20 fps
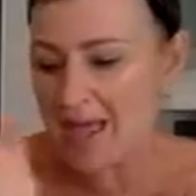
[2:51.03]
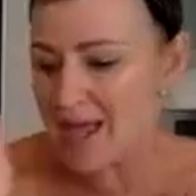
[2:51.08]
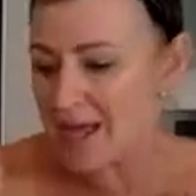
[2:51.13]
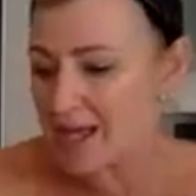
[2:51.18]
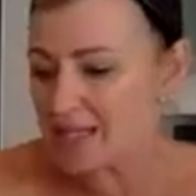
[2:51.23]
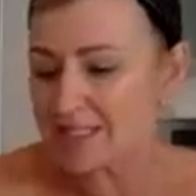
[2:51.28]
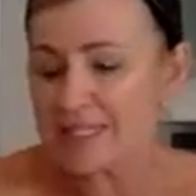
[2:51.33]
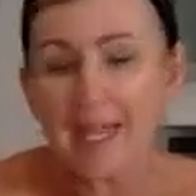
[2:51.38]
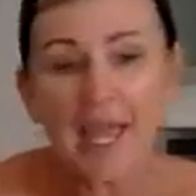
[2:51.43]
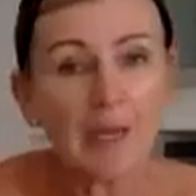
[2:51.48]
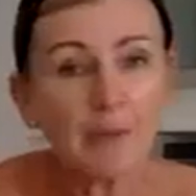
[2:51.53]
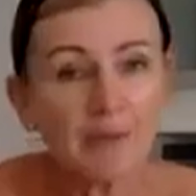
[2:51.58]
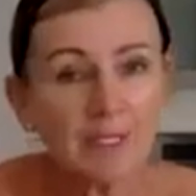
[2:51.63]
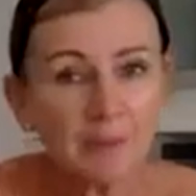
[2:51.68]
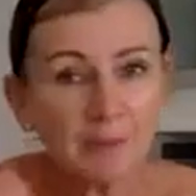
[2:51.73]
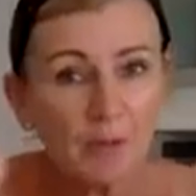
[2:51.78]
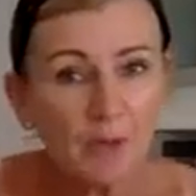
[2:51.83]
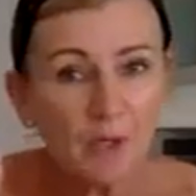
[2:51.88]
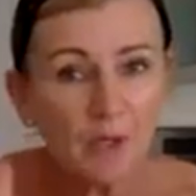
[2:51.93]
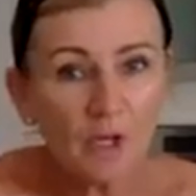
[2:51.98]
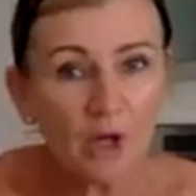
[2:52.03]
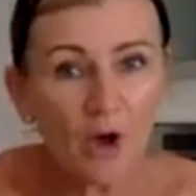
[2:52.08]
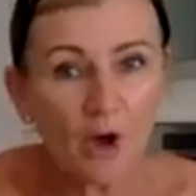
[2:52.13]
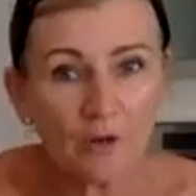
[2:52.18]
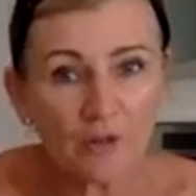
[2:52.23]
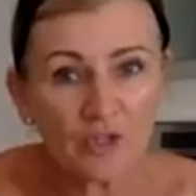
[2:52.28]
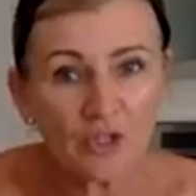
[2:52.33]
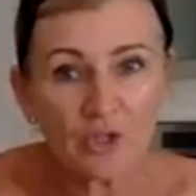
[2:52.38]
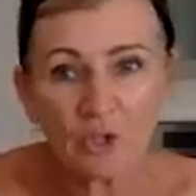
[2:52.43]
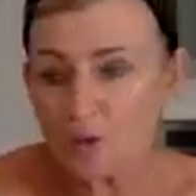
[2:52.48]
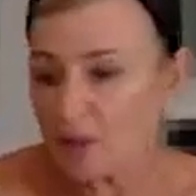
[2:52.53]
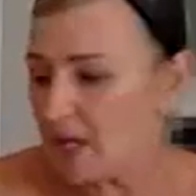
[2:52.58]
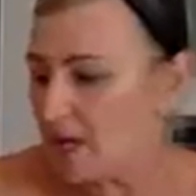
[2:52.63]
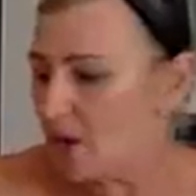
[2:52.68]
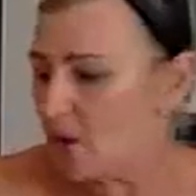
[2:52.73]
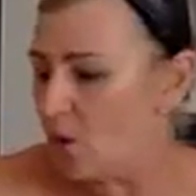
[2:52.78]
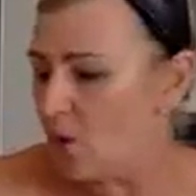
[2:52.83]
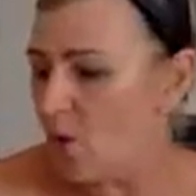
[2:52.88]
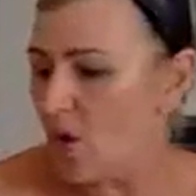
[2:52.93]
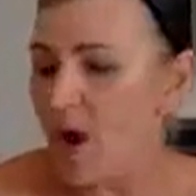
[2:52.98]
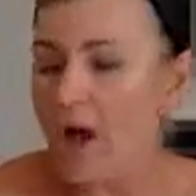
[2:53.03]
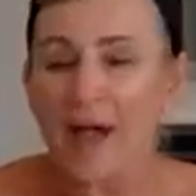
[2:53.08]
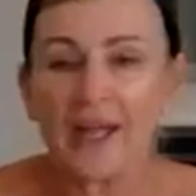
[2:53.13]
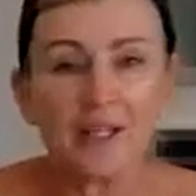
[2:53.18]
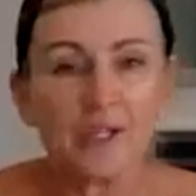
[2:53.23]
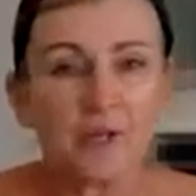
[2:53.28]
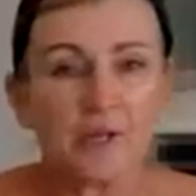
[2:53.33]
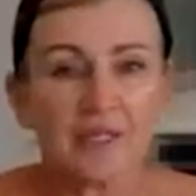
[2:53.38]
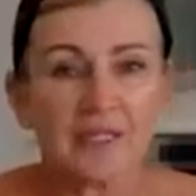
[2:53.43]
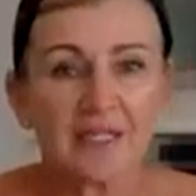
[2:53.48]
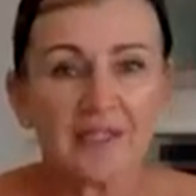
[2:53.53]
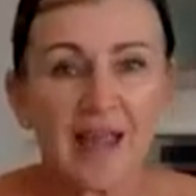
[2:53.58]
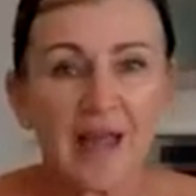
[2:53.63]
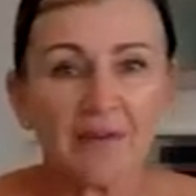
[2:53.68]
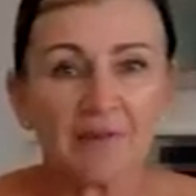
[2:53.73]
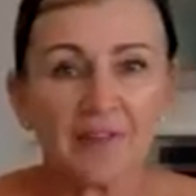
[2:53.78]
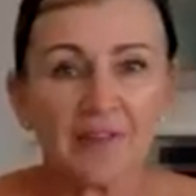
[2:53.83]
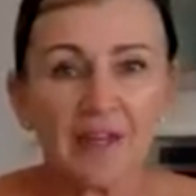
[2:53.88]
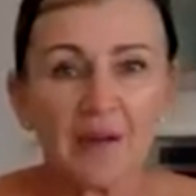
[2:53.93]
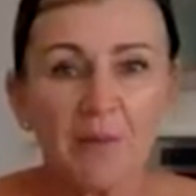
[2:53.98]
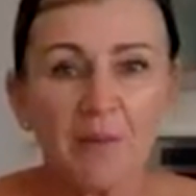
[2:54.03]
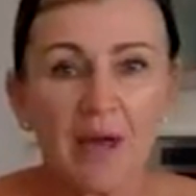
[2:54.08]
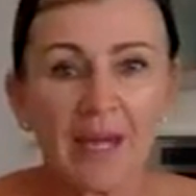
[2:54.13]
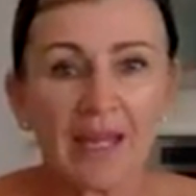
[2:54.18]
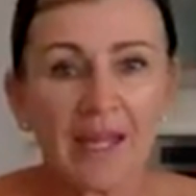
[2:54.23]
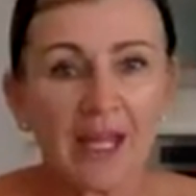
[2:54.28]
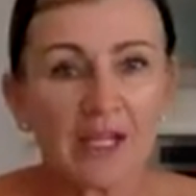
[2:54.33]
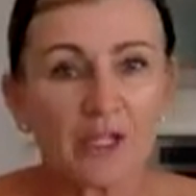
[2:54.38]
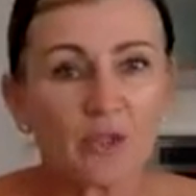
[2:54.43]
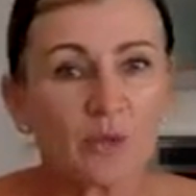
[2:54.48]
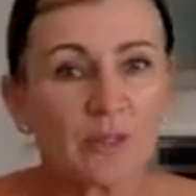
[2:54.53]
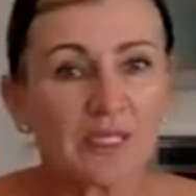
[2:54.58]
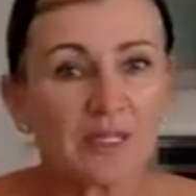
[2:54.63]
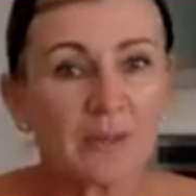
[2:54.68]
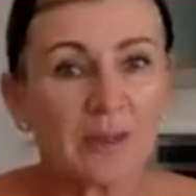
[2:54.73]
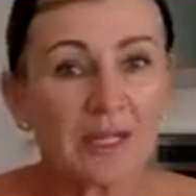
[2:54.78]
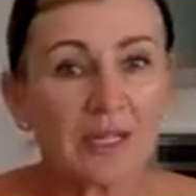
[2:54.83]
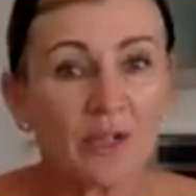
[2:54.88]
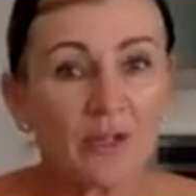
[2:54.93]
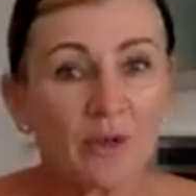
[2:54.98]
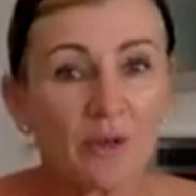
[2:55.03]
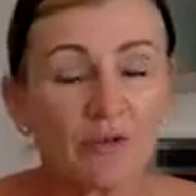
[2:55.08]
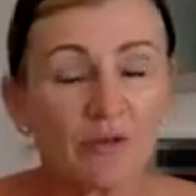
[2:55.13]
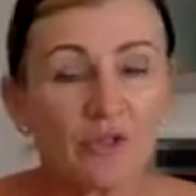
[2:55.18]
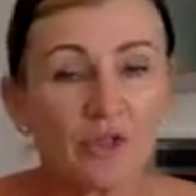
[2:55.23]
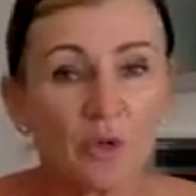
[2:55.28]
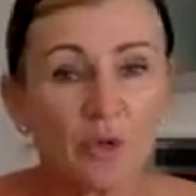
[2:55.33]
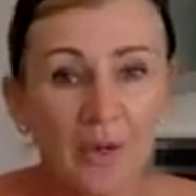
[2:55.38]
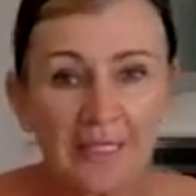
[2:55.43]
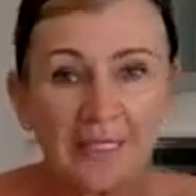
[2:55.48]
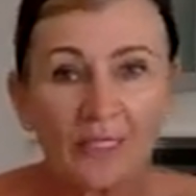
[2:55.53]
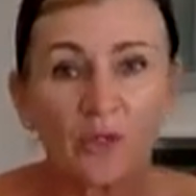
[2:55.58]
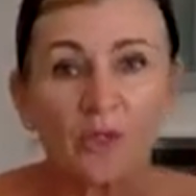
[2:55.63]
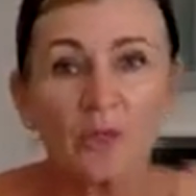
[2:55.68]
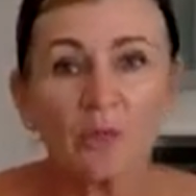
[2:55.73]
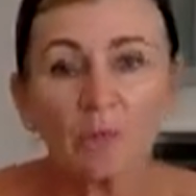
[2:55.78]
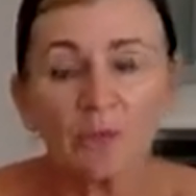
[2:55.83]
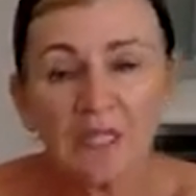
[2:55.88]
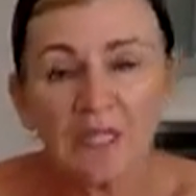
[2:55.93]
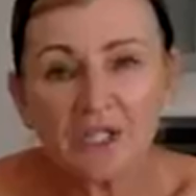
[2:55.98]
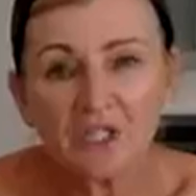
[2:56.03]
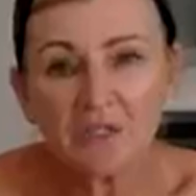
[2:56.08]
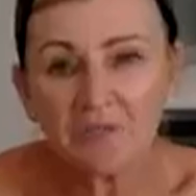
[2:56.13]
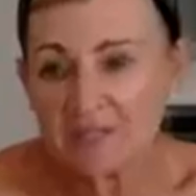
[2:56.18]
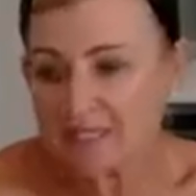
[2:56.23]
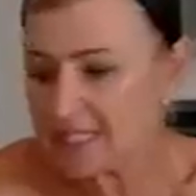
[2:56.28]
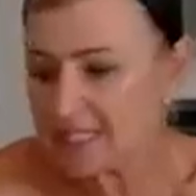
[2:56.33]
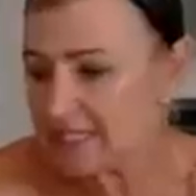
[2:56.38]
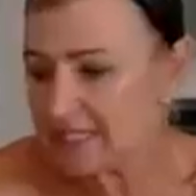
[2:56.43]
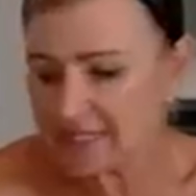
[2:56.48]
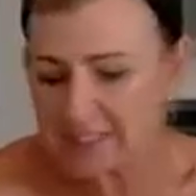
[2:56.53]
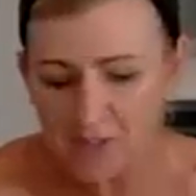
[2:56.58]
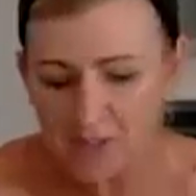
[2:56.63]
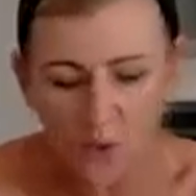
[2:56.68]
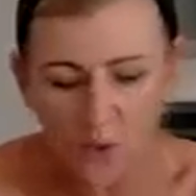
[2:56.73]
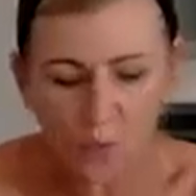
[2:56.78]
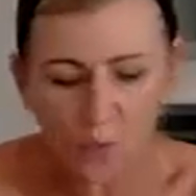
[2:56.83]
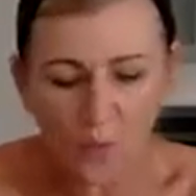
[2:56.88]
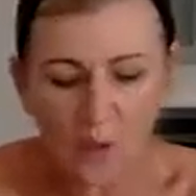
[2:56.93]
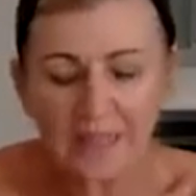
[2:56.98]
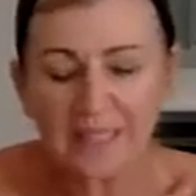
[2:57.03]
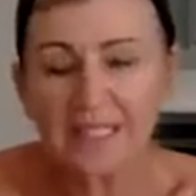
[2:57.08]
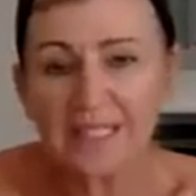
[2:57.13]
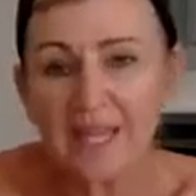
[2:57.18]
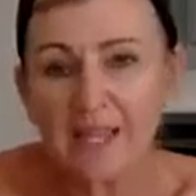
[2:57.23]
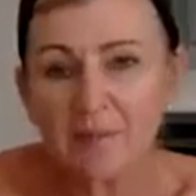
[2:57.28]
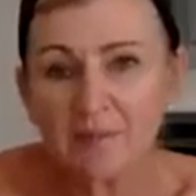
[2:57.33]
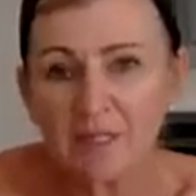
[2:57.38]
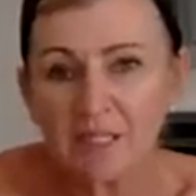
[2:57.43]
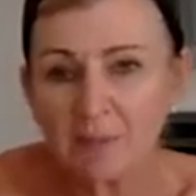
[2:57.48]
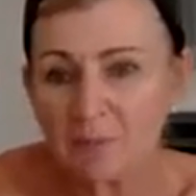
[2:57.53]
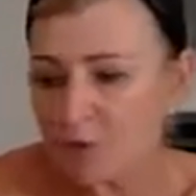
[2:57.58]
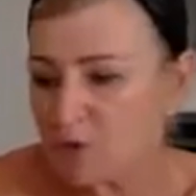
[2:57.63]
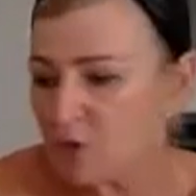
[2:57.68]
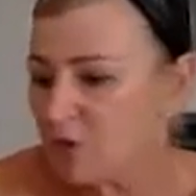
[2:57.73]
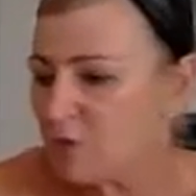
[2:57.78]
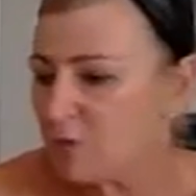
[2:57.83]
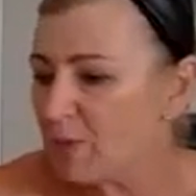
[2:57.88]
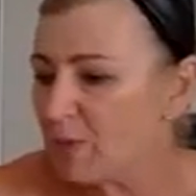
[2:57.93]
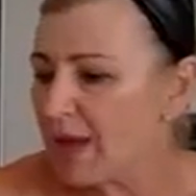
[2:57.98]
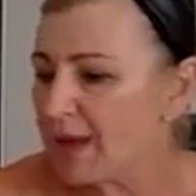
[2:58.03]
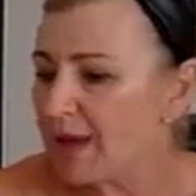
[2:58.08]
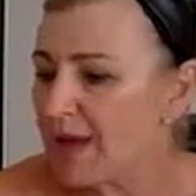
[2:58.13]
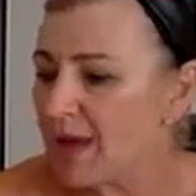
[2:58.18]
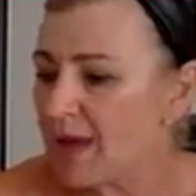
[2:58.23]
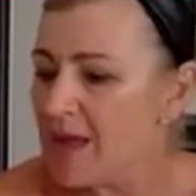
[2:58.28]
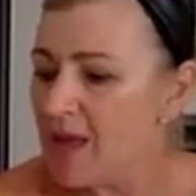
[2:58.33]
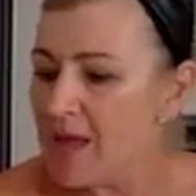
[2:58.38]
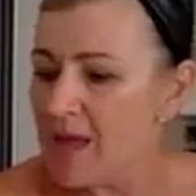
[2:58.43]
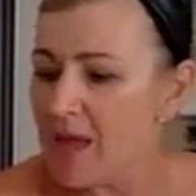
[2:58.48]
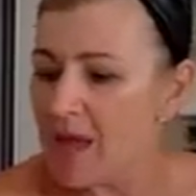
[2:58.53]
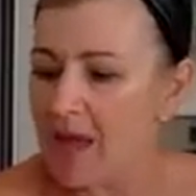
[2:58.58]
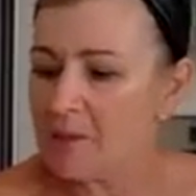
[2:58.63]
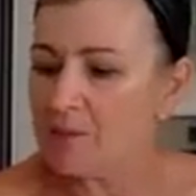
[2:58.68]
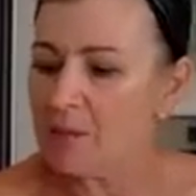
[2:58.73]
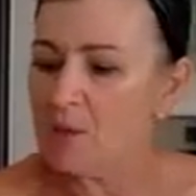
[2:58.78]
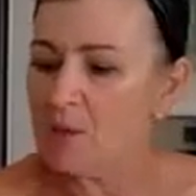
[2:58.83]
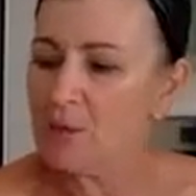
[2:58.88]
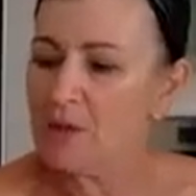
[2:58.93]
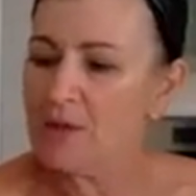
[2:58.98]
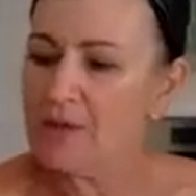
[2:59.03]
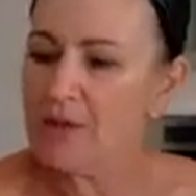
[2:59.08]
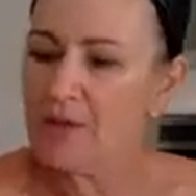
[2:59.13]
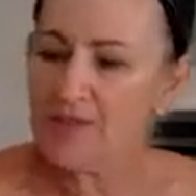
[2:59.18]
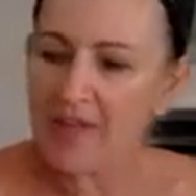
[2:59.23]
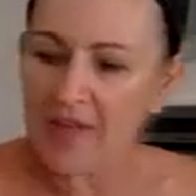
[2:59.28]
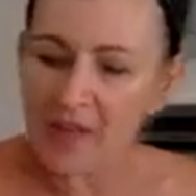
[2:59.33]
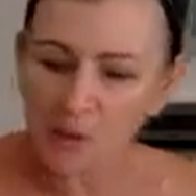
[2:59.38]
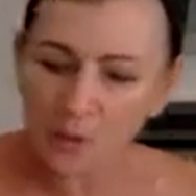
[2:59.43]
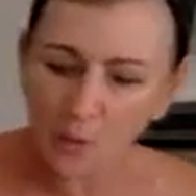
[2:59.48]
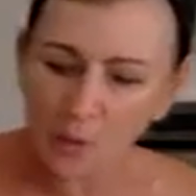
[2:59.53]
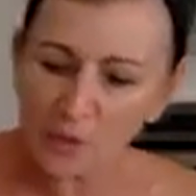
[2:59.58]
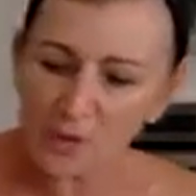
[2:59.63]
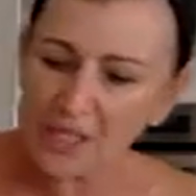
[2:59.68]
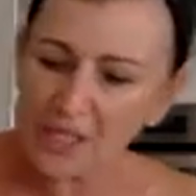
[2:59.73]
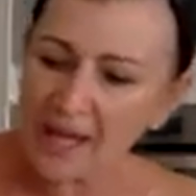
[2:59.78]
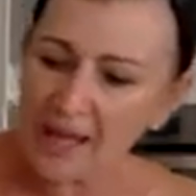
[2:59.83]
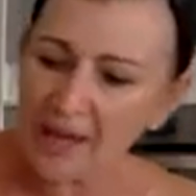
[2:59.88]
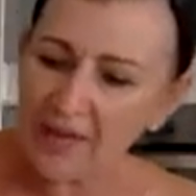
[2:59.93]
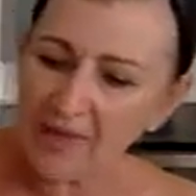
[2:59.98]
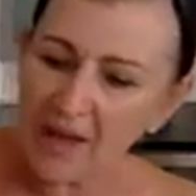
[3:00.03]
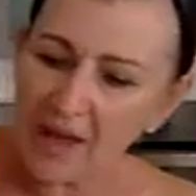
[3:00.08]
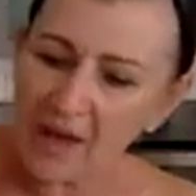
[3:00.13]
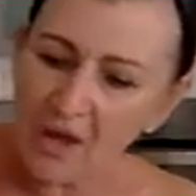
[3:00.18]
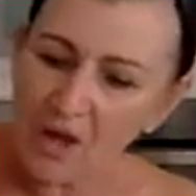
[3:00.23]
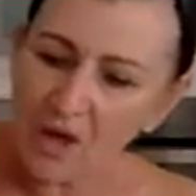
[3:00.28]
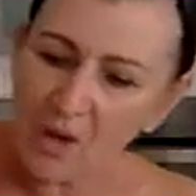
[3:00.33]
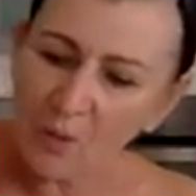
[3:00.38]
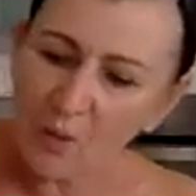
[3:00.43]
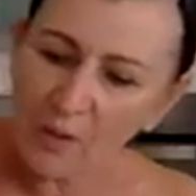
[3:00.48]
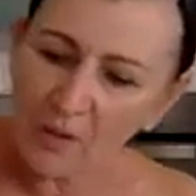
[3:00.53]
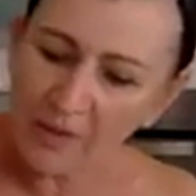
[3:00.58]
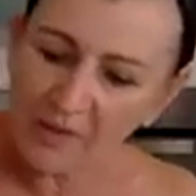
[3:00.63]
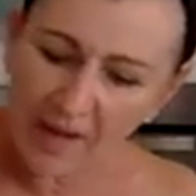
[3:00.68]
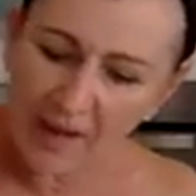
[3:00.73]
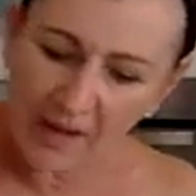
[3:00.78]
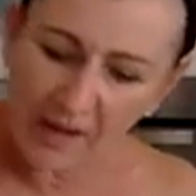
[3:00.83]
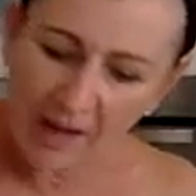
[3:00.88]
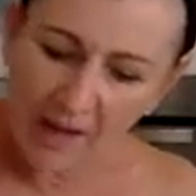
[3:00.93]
A tablespoon of sugar, or I use natural sweetener, sea salt, 1 tablespoon of butter. I'm going to bring that all together with a